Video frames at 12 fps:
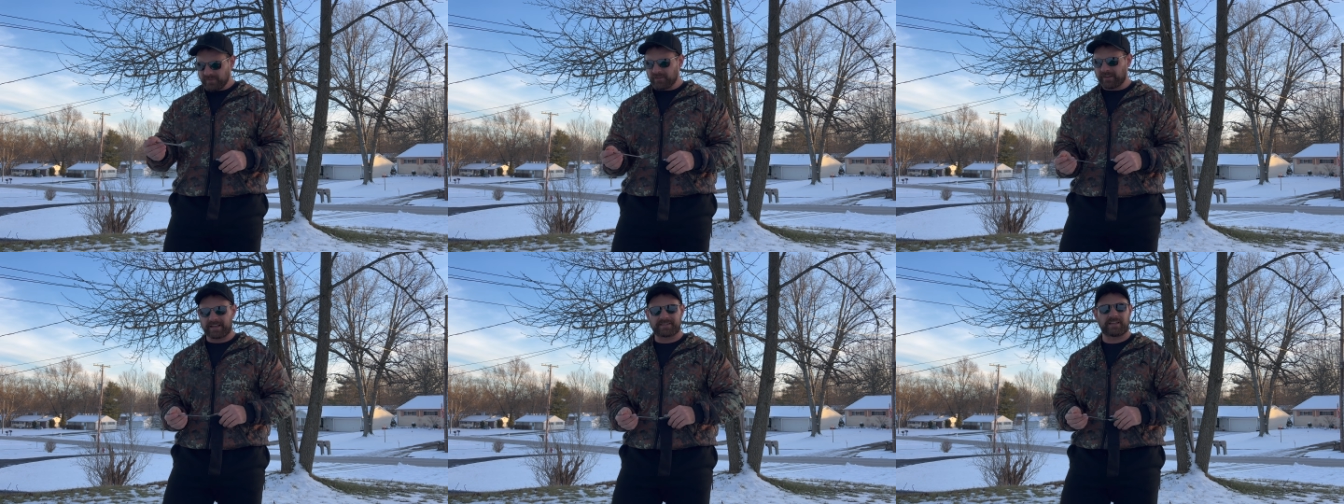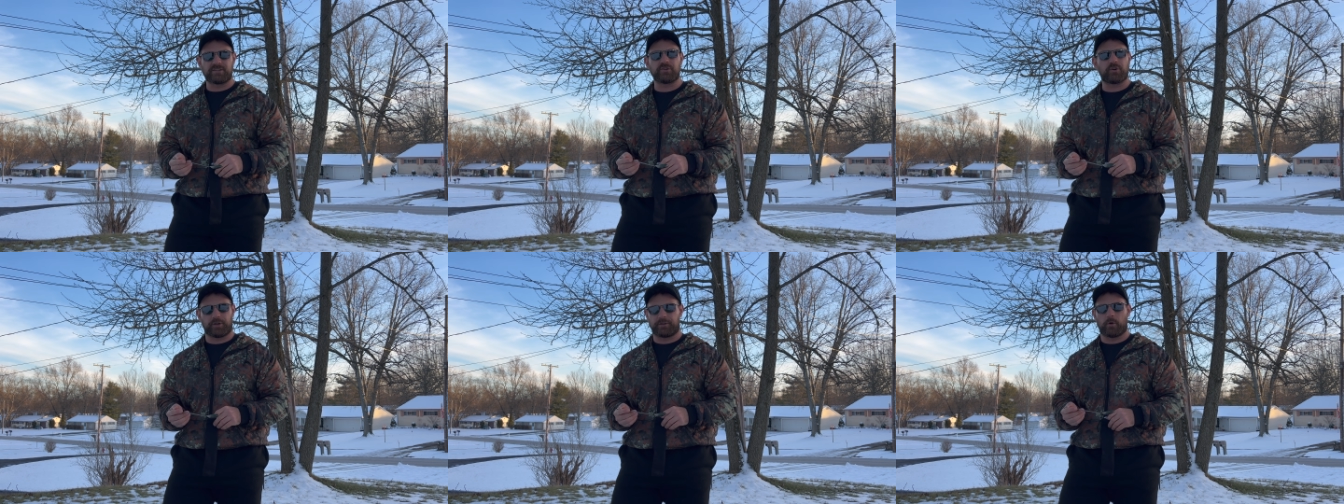Like I said, you
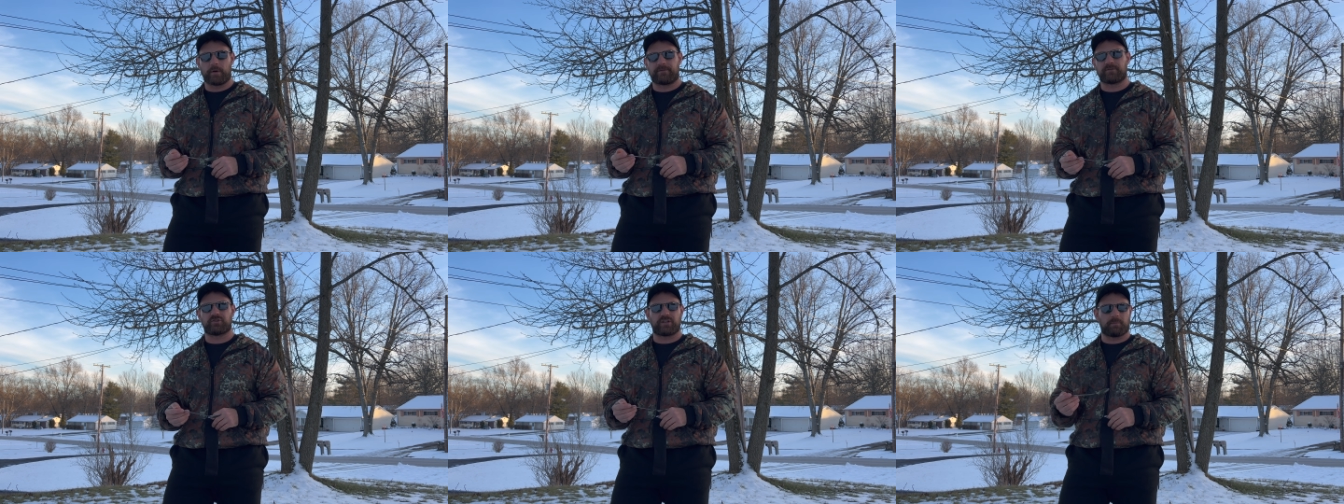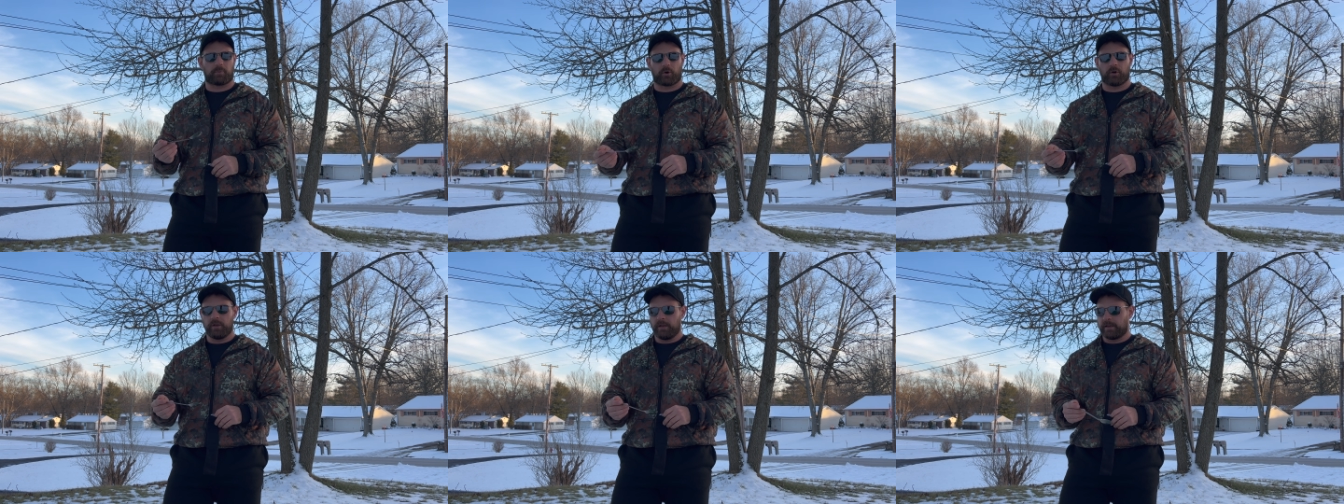could go even
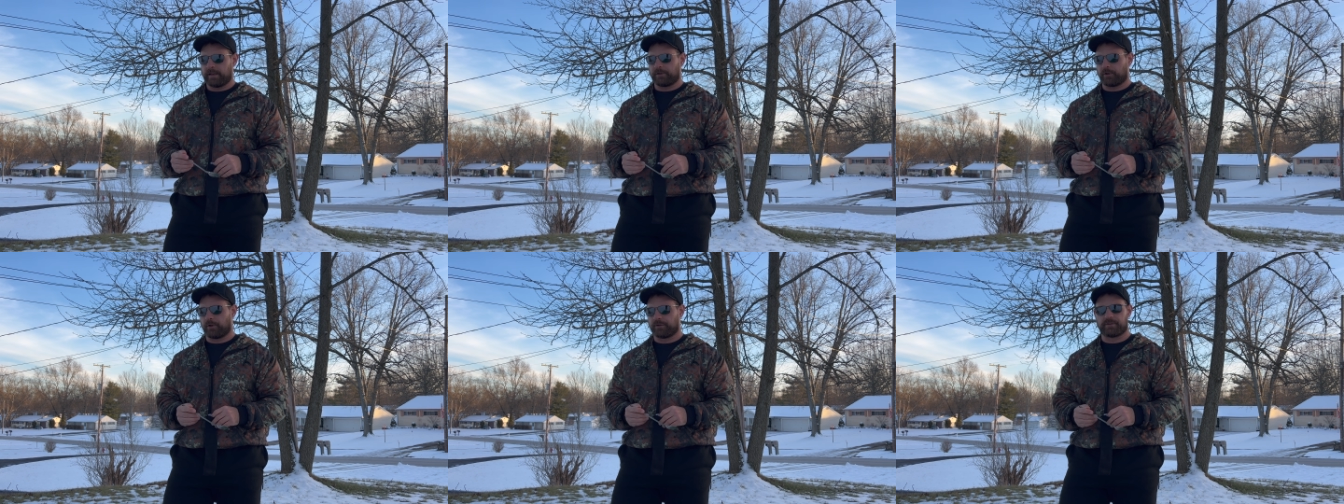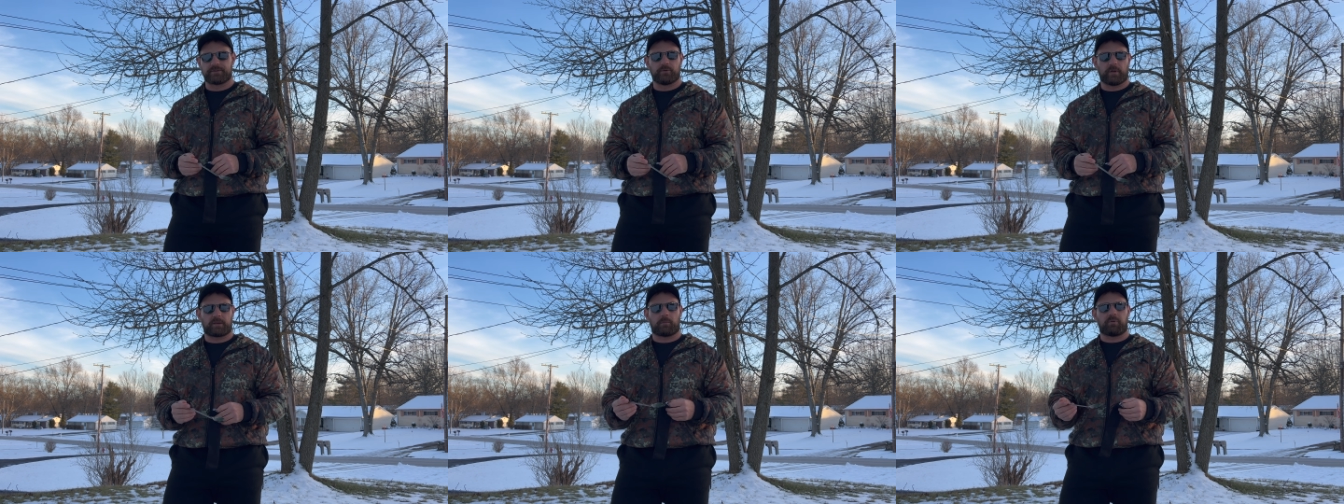cheaper and you could just do
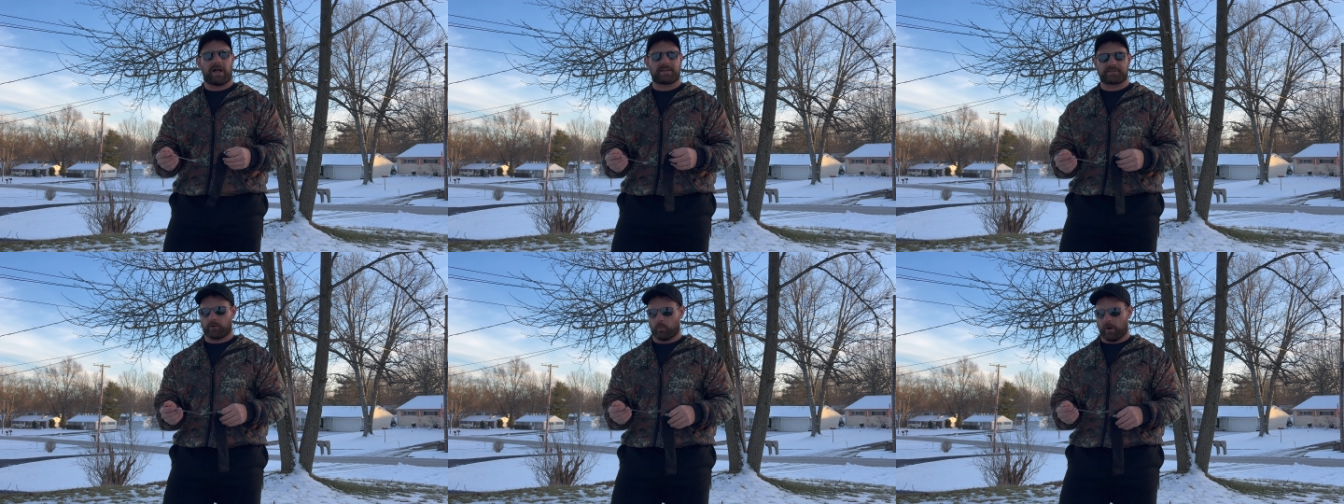like the plastic